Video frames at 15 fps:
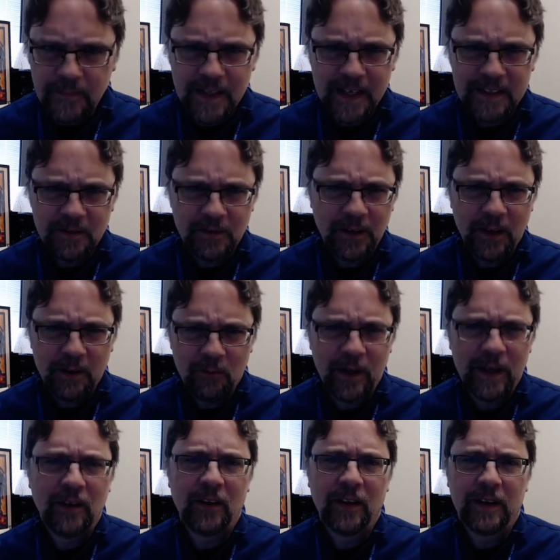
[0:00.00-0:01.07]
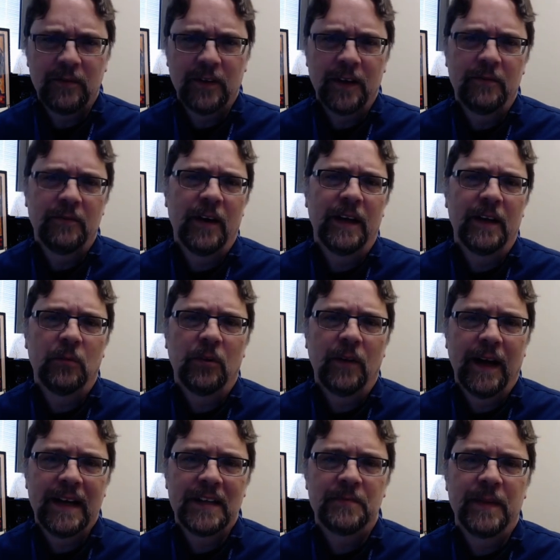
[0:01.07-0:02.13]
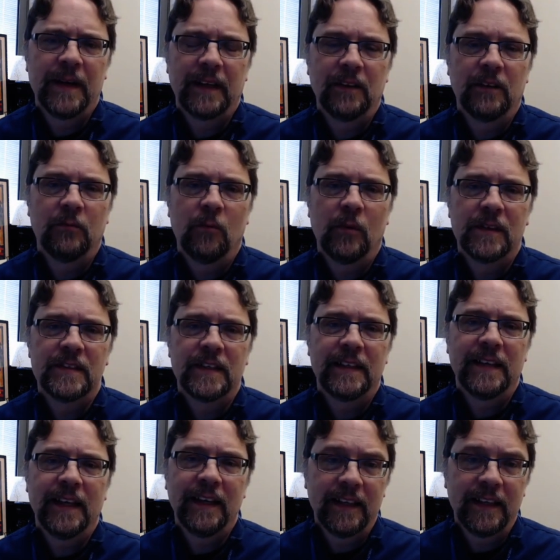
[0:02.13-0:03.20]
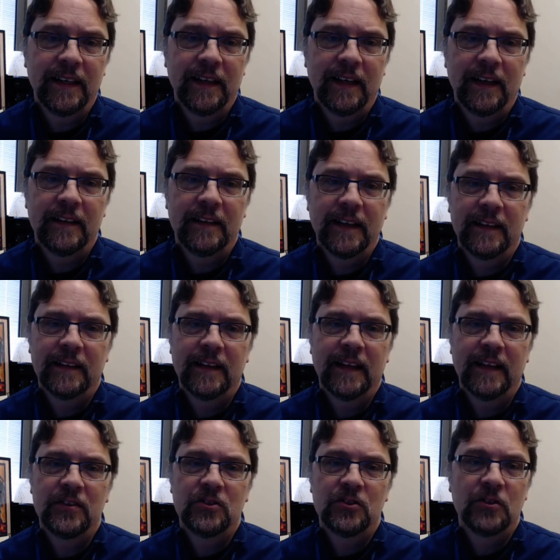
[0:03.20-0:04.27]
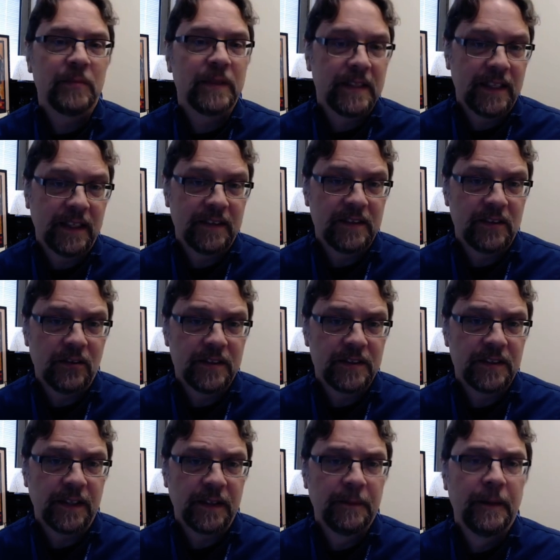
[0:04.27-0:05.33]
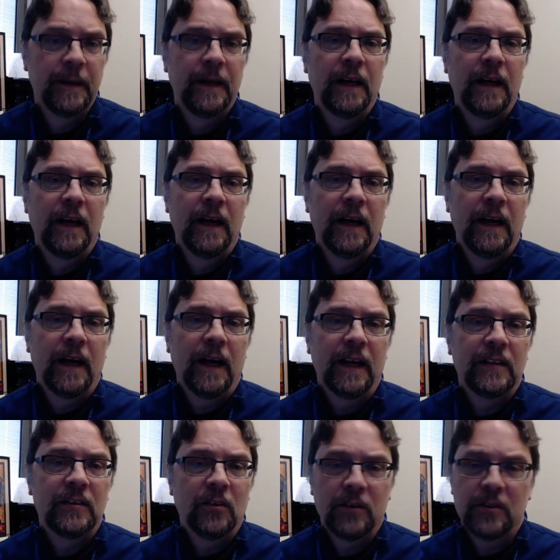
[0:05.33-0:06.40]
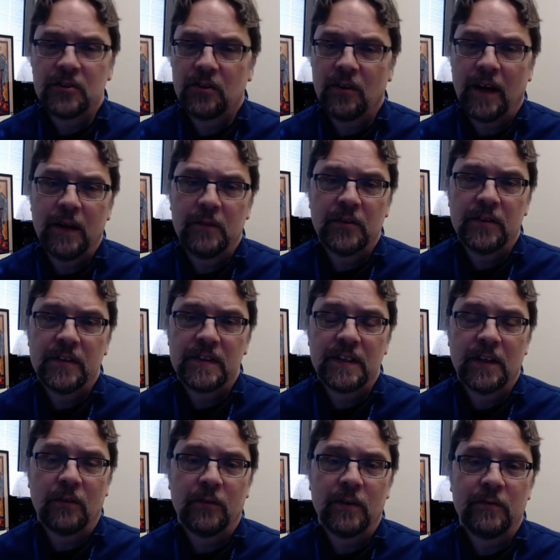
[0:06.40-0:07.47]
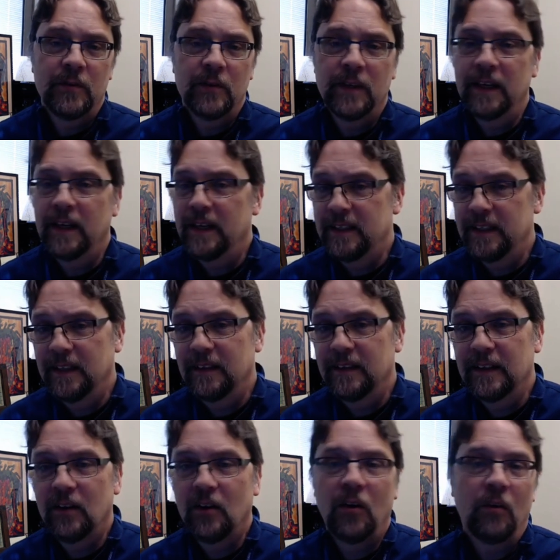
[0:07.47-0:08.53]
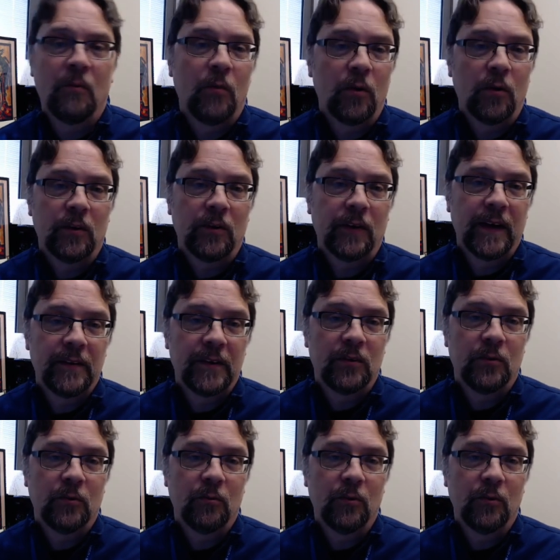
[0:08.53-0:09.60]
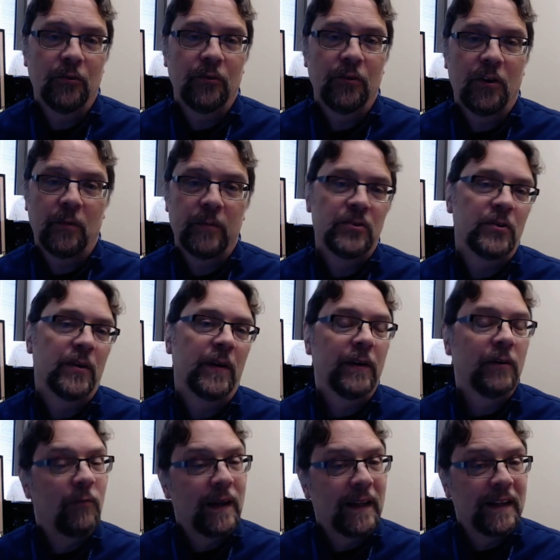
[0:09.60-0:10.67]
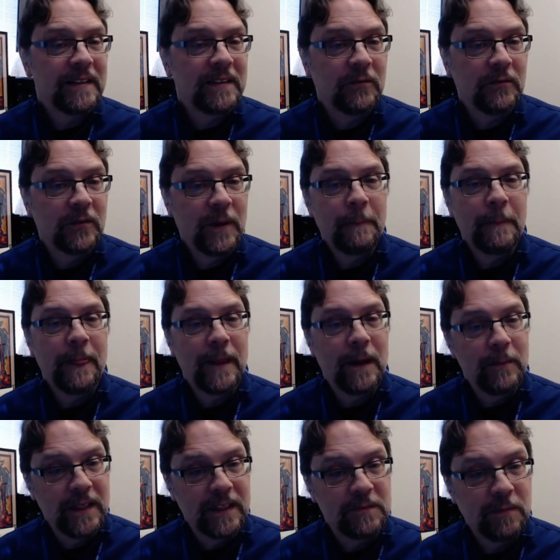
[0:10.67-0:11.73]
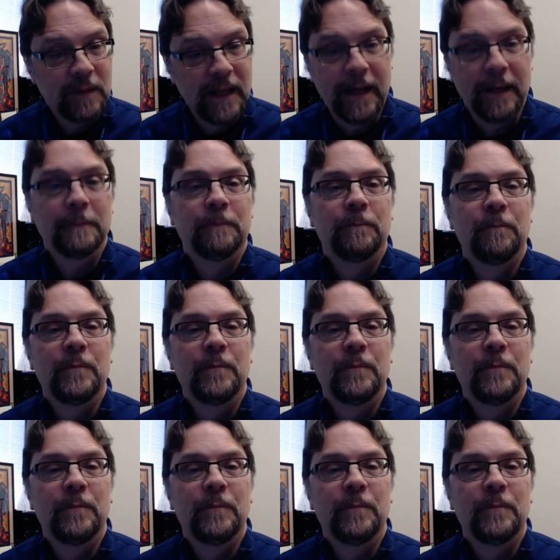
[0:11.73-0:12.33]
is a very real and very valuable aspect of one's identity. I think that it should be taken seriously. I don't ascribe to the self refuting idea that all moral or ethical rules are arbitrary and relative. Let me explain.